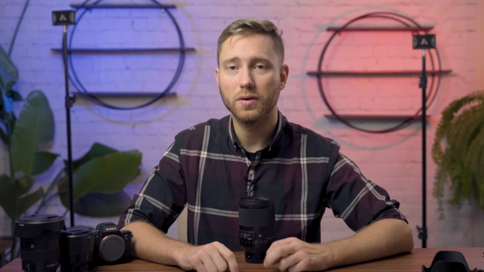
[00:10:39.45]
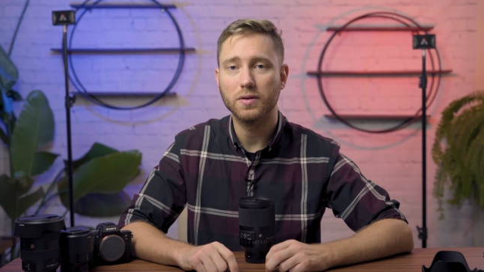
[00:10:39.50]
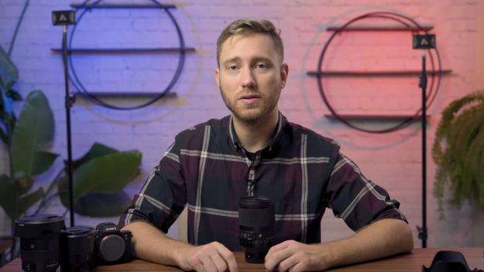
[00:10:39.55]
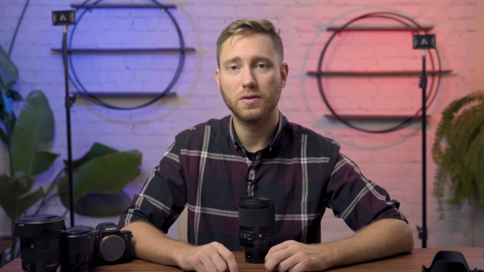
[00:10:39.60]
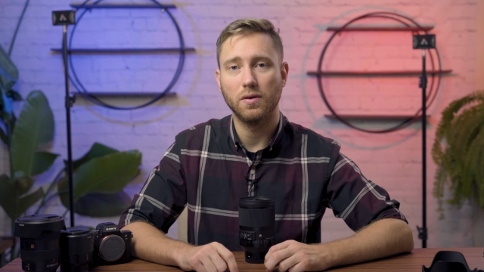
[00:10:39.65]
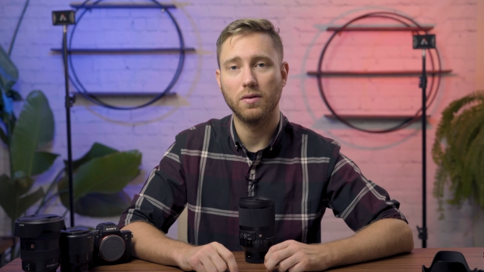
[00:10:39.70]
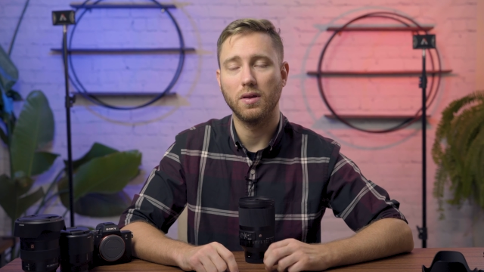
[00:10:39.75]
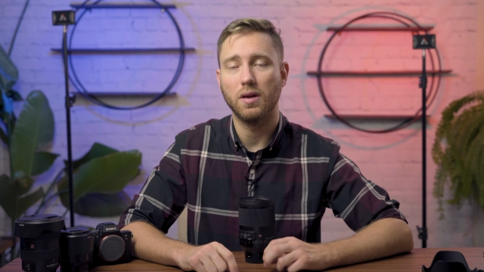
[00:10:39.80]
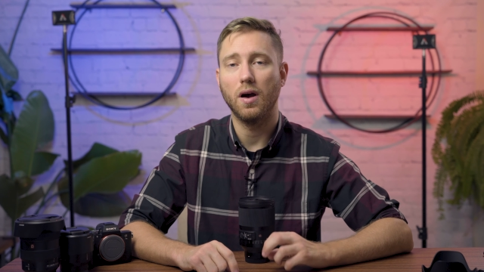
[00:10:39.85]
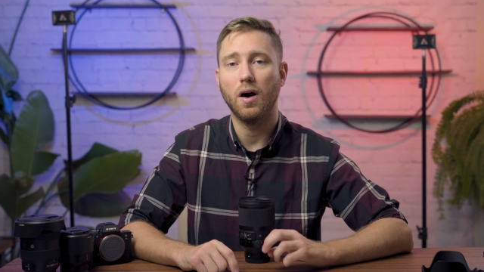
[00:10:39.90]

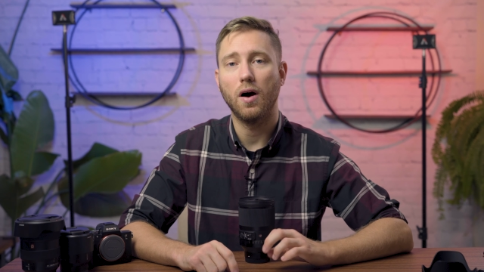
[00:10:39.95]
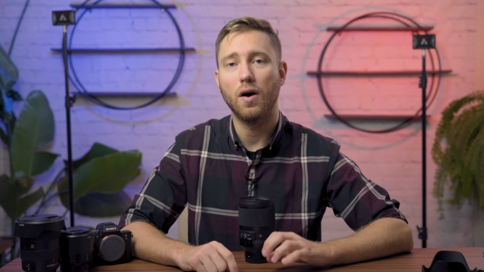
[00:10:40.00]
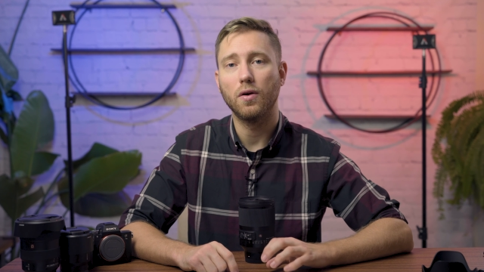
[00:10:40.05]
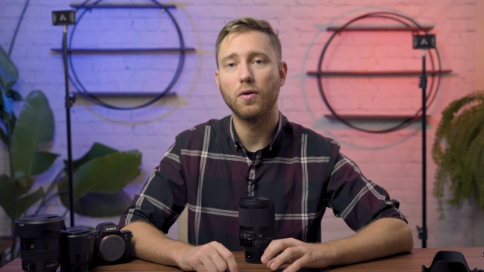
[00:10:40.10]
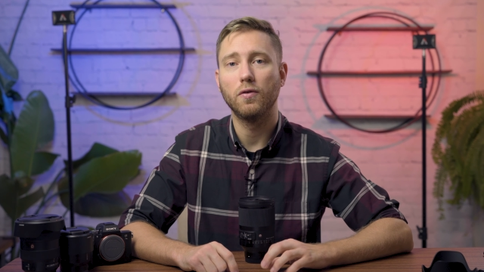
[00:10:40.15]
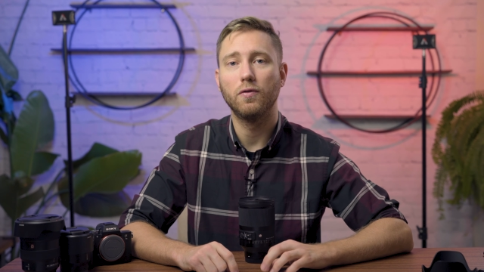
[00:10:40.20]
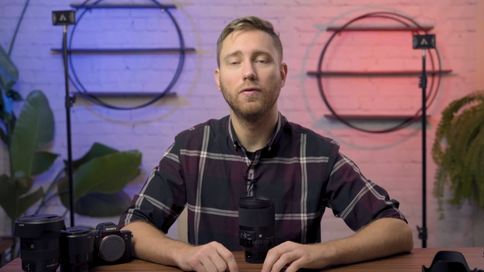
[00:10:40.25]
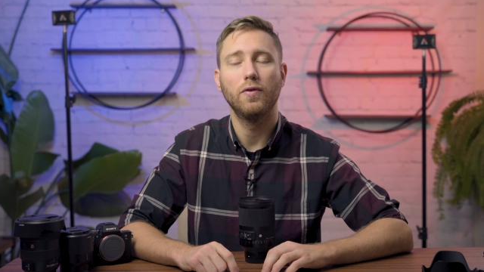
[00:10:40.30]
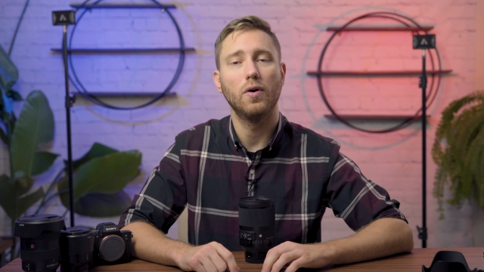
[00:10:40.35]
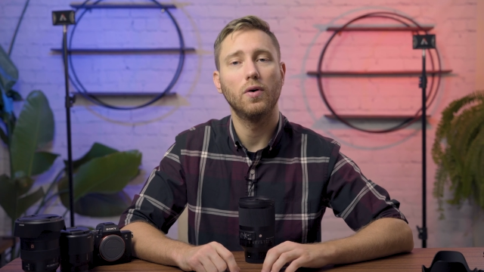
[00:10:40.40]
so the
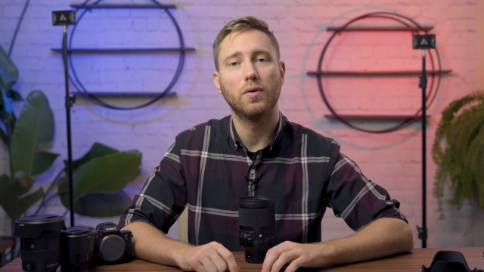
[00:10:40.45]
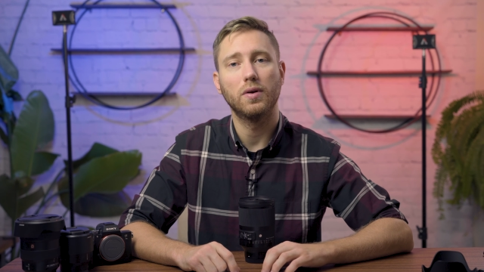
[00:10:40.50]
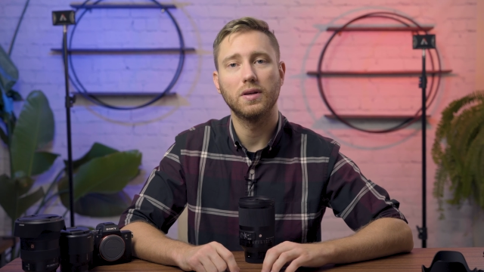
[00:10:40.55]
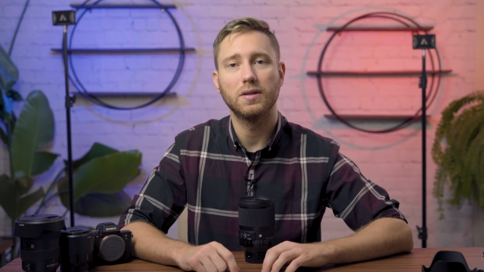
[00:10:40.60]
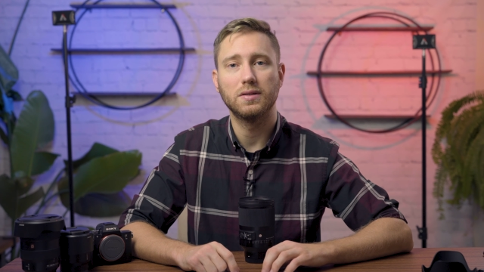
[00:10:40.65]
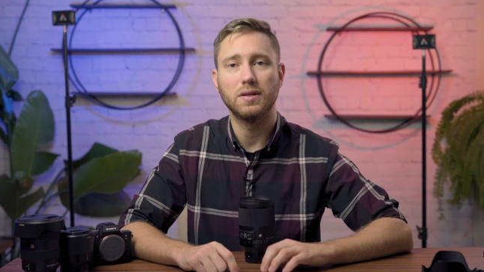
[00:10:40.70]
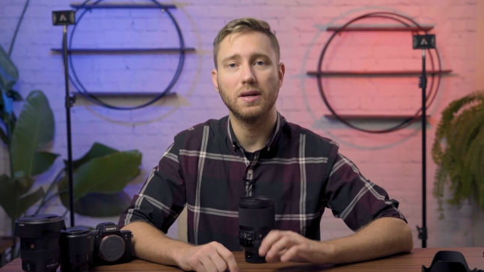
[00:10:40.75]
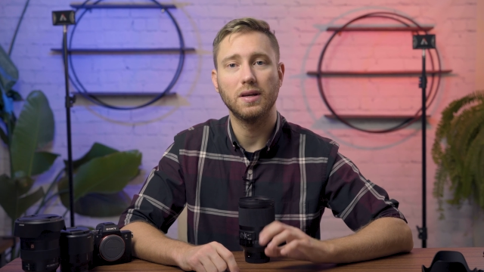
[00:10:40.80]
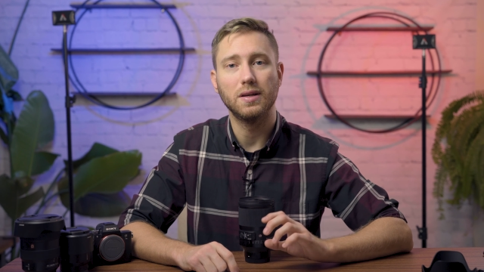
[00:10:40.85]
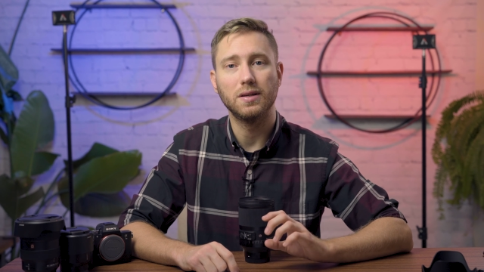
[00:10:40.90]

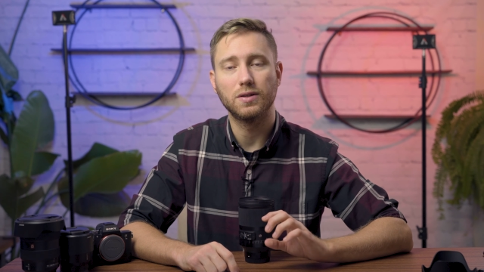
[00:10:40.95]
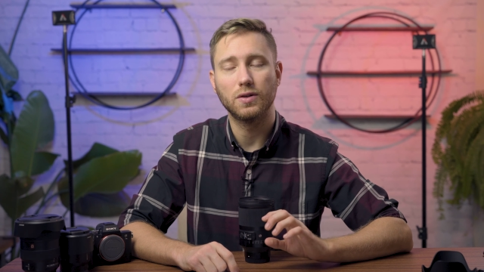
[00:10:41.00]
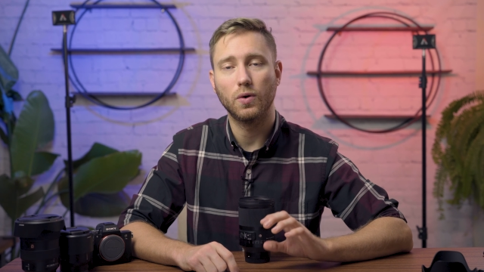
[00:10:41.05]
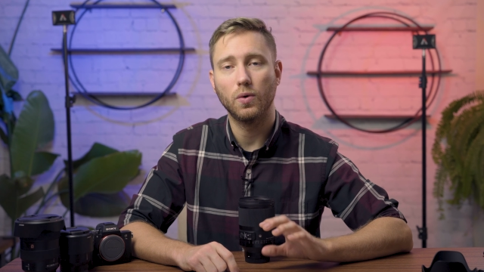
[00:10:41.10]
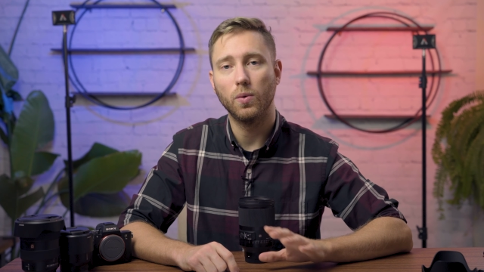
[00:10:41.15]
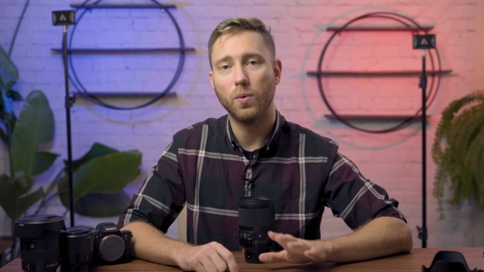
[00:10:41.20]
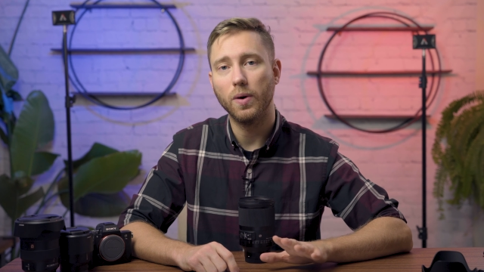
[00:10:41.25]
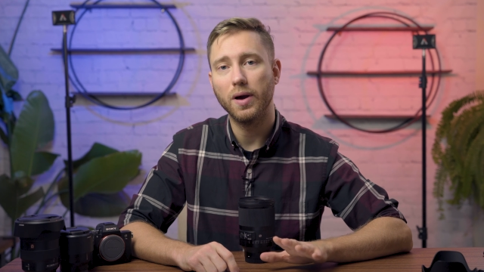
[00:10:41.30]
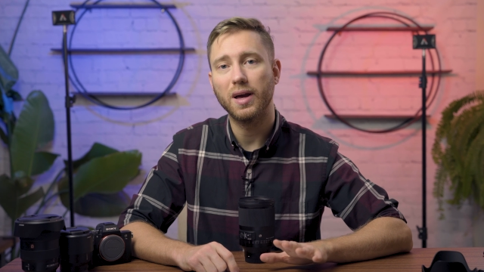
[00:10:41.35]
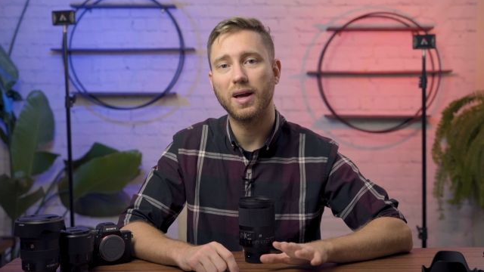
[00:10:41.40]
autofocus is
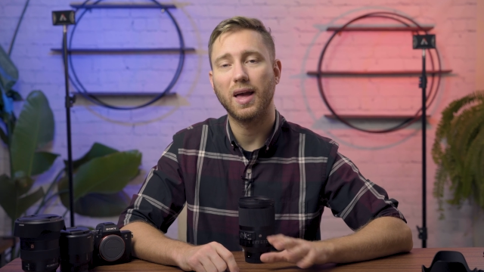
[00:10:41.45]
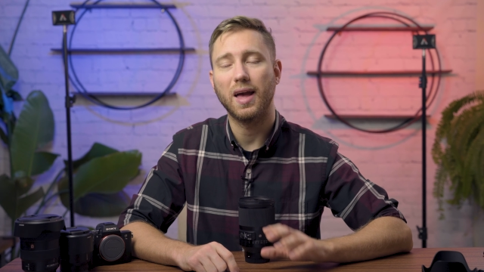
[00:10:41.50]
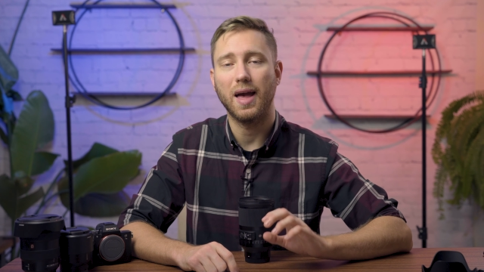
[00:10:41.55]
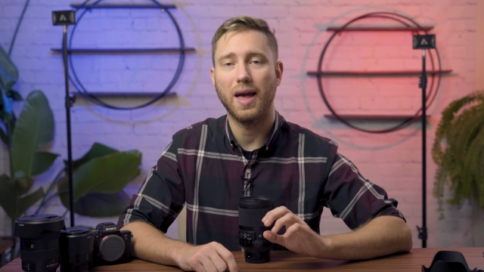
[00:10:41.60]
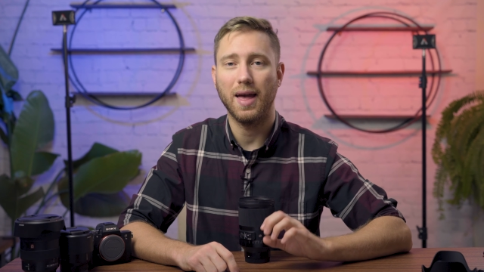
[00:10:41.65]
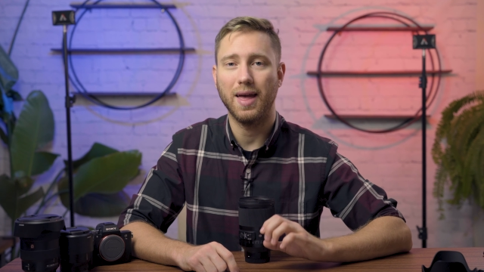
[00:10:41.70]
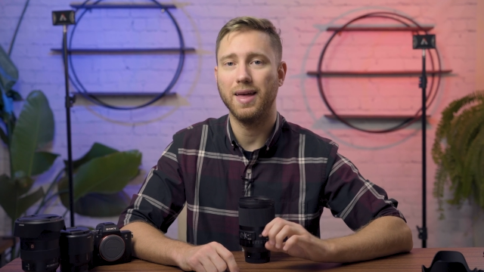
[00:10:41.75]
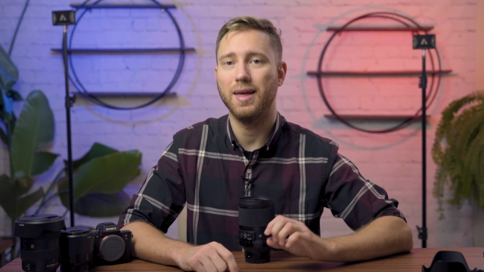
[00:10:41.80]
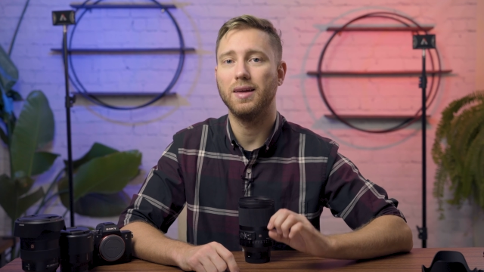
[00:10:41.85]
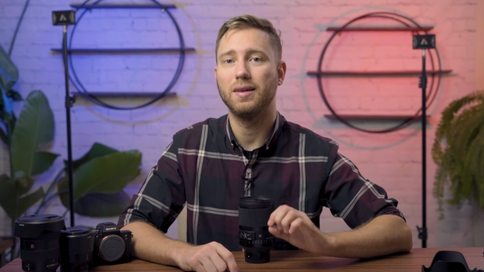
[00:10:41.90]
quick
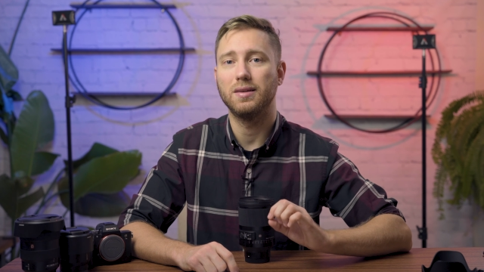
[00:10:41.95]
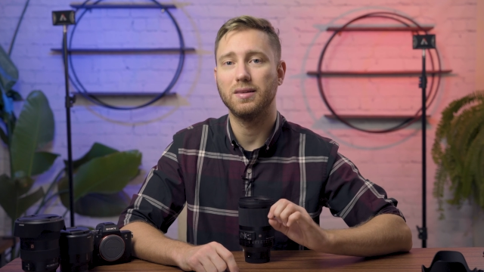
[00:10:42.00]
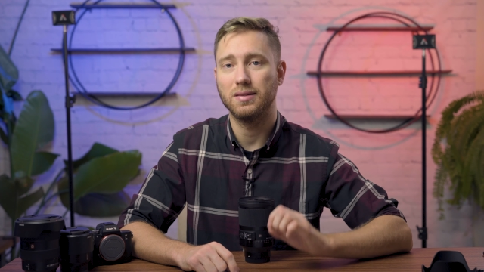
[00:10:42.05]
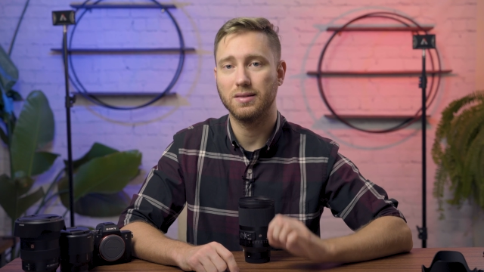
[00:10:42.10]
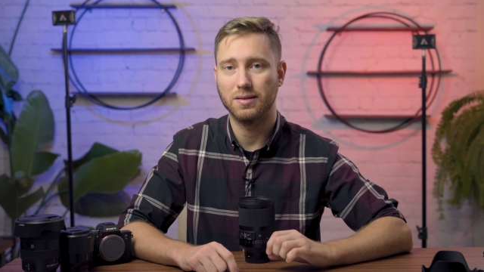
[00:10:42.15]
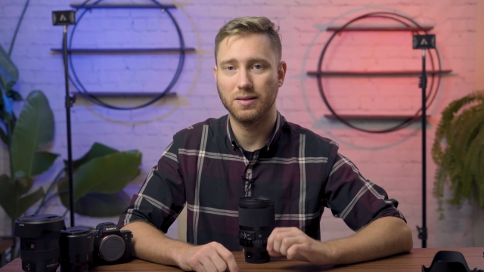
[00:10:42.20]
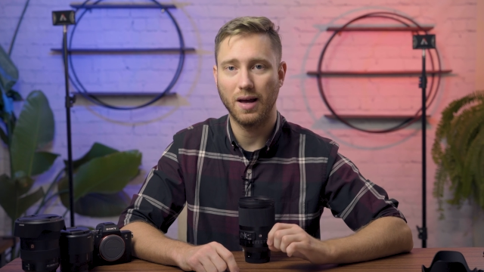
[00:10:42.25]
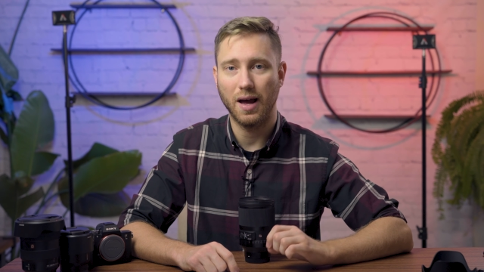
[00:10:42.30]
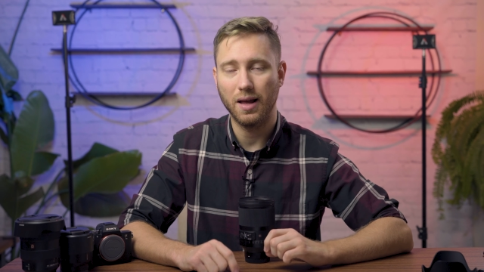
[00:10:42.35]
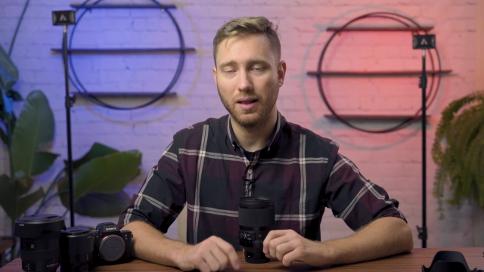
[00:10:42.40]
and
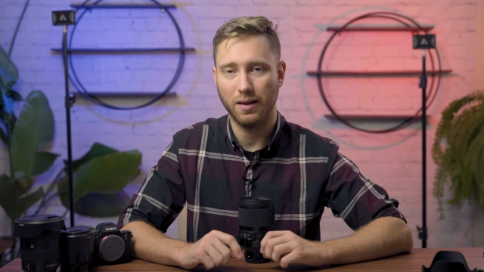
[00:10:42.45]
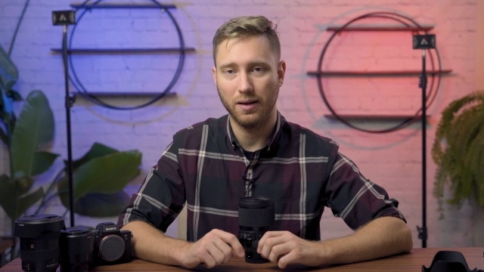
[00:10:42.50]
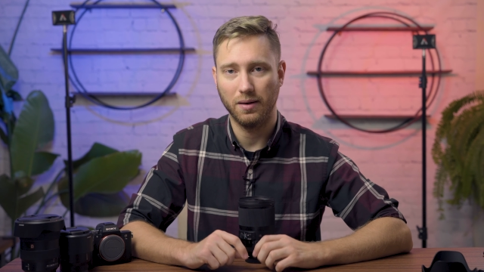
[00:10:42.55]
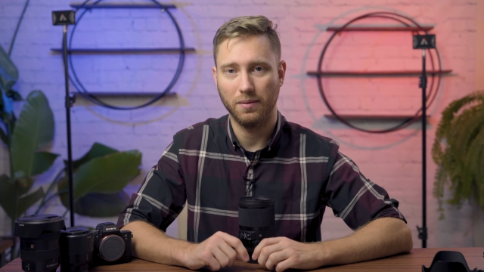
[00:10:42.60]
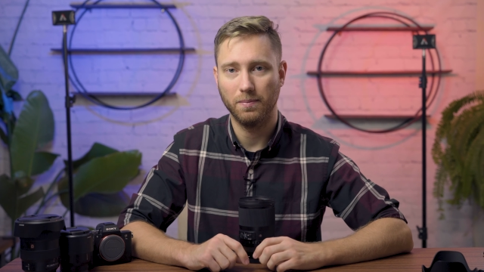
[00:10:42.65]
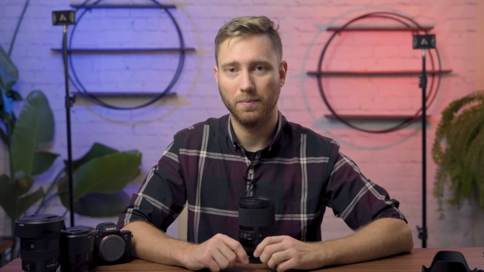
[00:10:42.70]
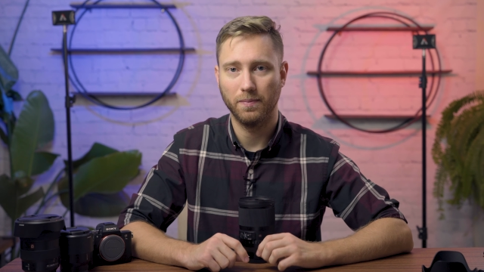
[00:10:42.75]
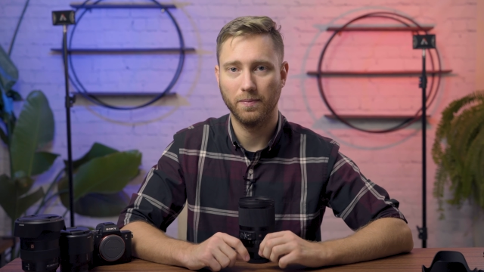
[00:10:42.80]
silent.